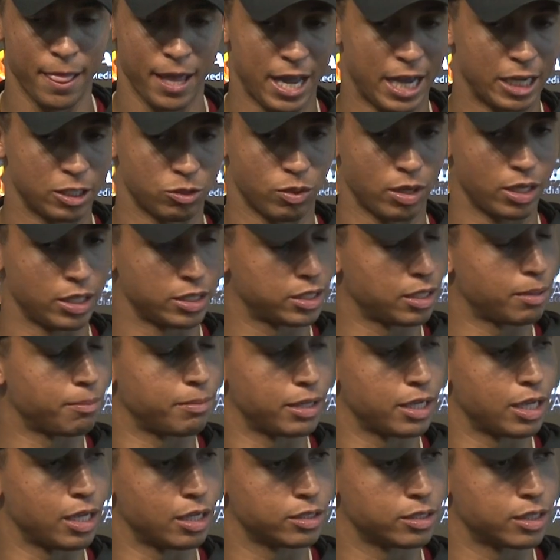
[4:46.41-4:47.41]
as well as
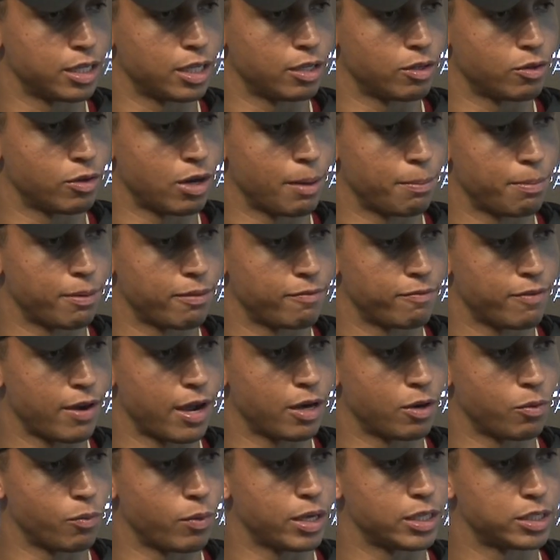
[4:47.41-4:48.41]
somebody else getting a rep and
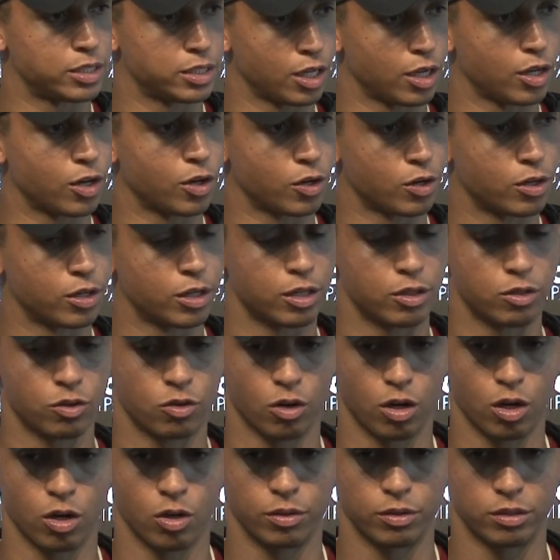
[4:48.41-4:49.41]
finding ways to learn and
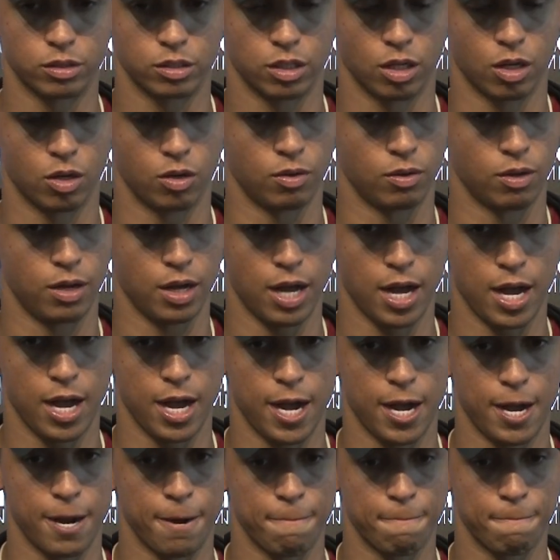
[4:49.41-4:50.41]
grow. And so
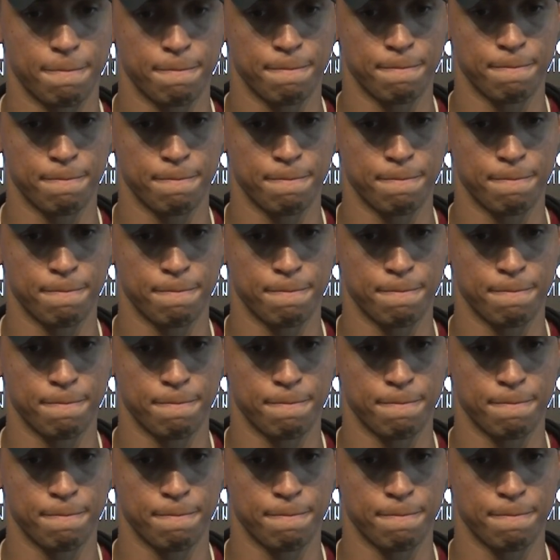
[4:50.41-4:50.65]
um,